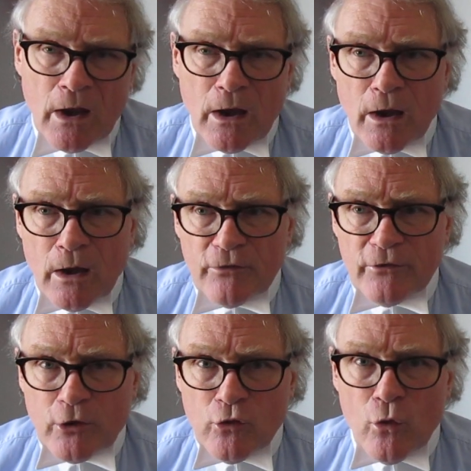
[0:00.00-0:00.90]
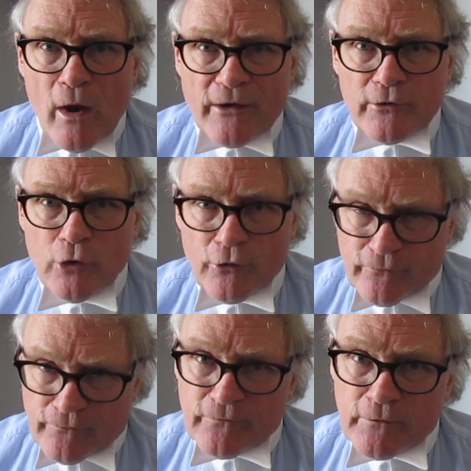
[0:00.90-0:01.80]
the Corps had a lot
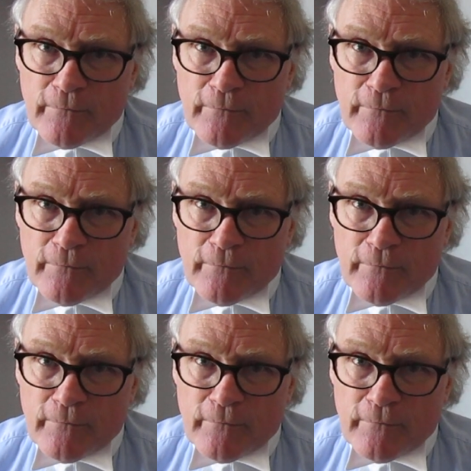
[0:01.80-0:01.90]
of